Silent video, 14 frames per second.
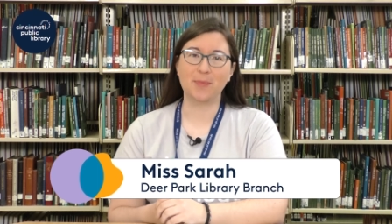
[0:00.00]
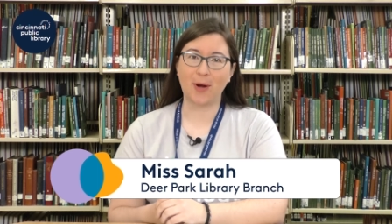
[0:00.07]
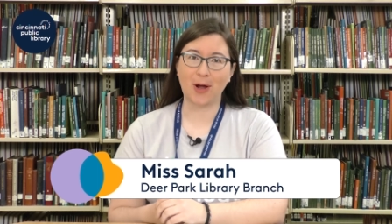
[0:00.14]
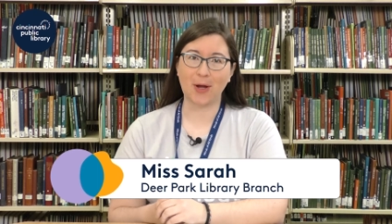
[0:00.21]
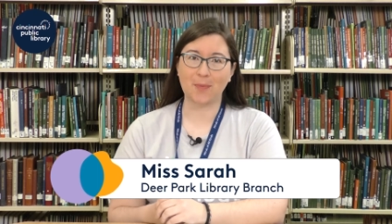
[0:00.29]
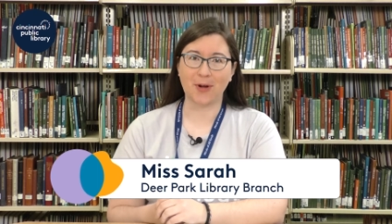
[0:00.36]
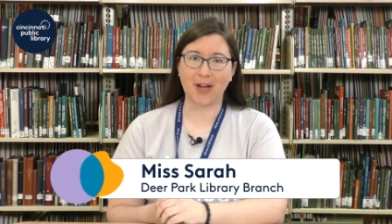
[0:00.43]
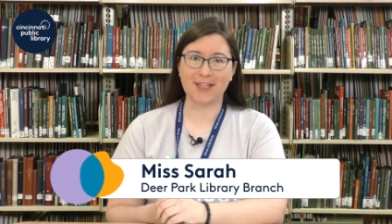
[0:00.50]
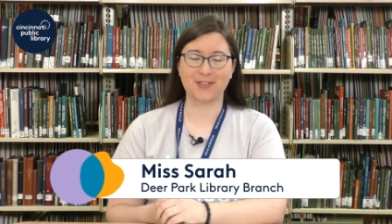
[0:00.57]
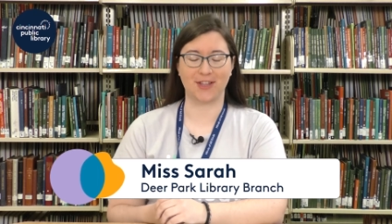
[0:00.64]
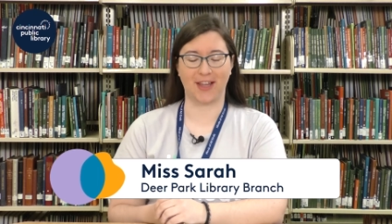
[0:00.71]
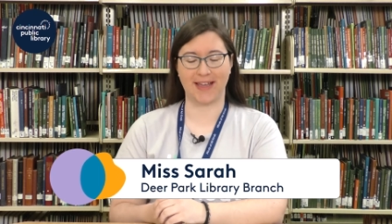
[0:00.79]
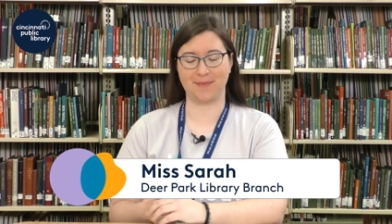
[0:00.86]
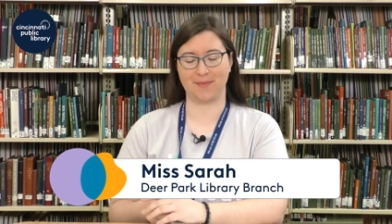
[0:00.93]
Park
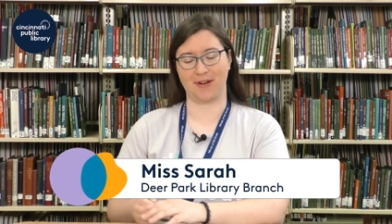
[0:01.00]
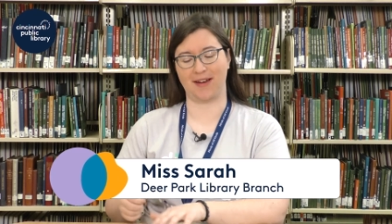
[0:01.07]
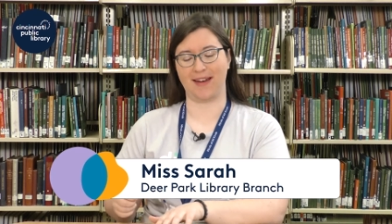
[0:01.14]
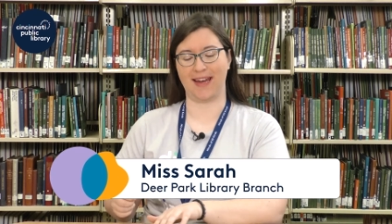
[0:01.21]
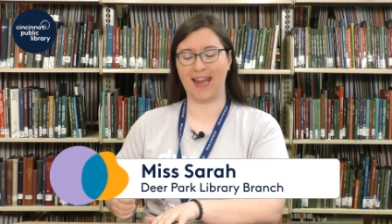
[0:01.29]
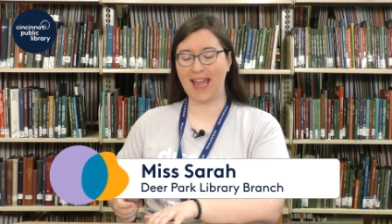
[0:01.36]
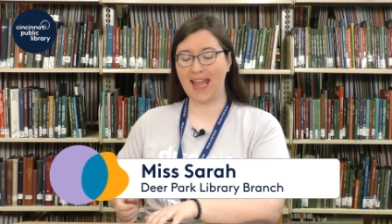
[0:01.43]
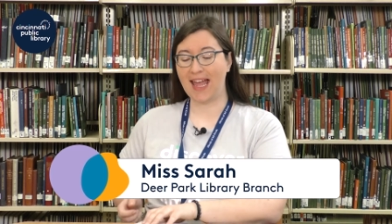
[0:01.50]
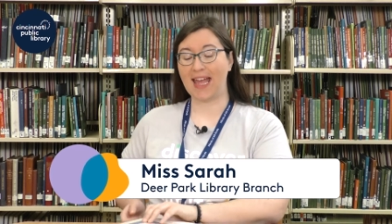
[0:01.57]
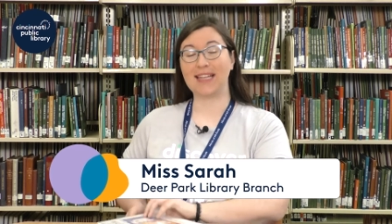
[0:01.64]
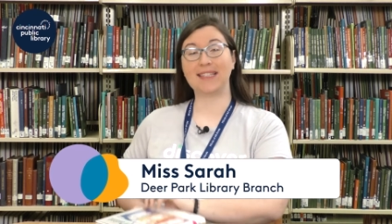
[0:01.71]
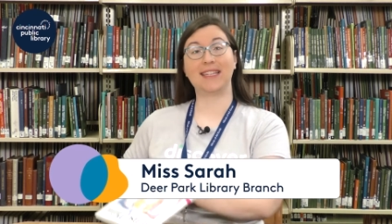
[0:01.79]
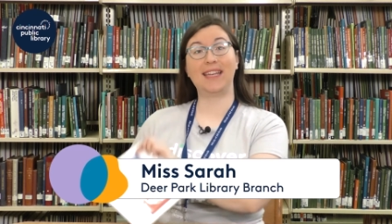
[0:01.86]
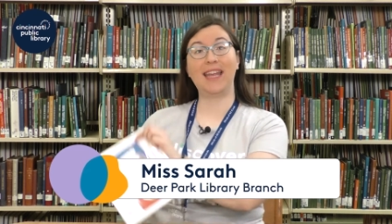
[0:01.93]
Branch Library,
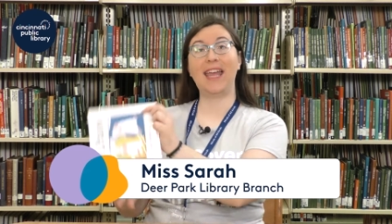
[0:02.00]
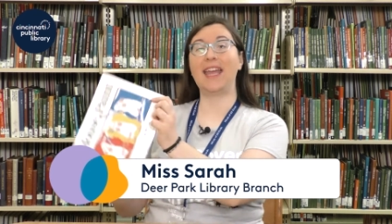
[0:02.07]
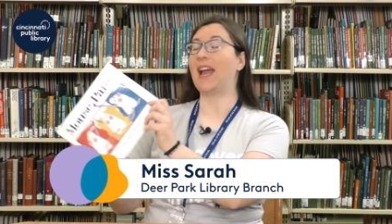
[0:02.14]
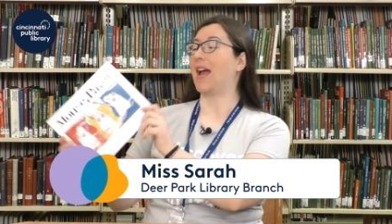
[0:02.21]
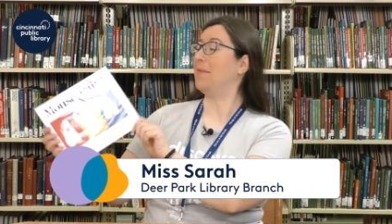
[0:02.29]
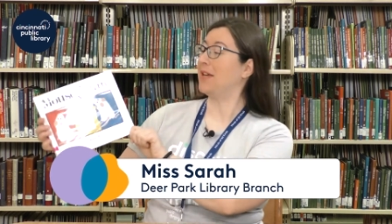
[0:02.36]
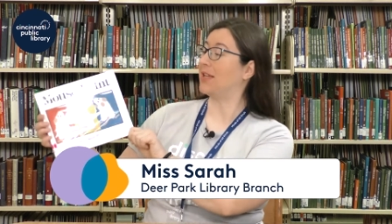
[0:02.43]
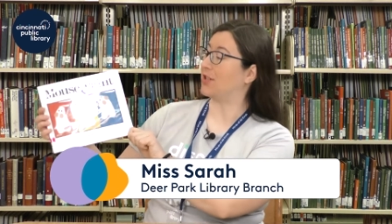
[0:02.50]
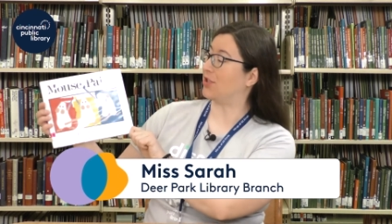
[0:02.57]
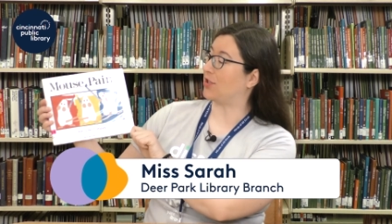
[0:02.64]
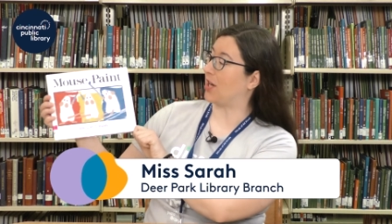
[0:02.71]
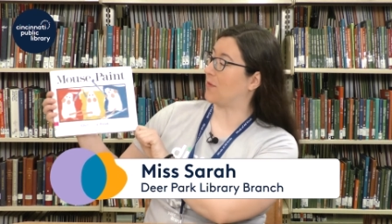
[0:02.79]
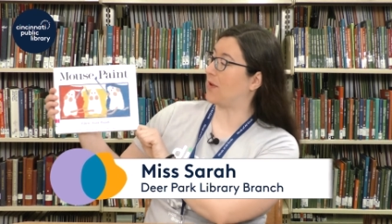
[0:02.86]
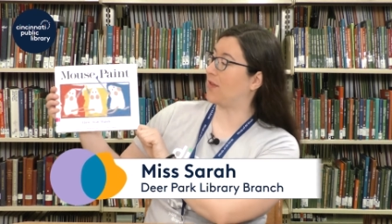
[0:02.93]
and today I'm going to
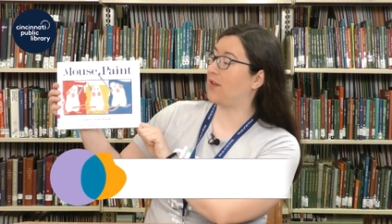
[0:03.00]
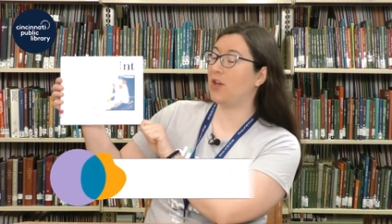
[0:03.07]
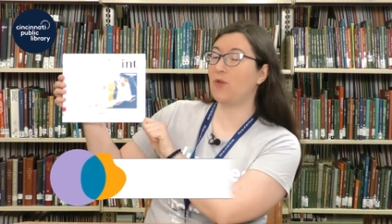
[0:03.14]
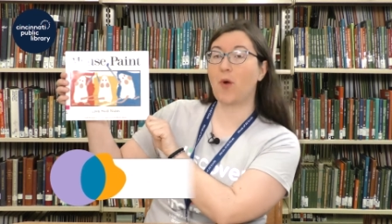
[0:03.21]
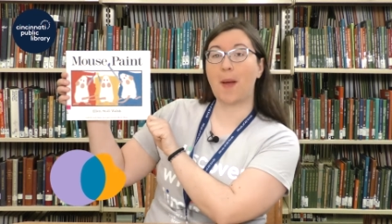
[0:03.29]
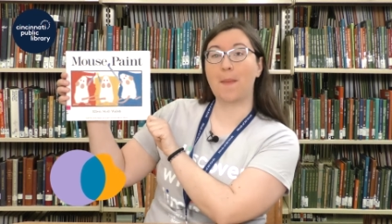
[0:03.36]
share with you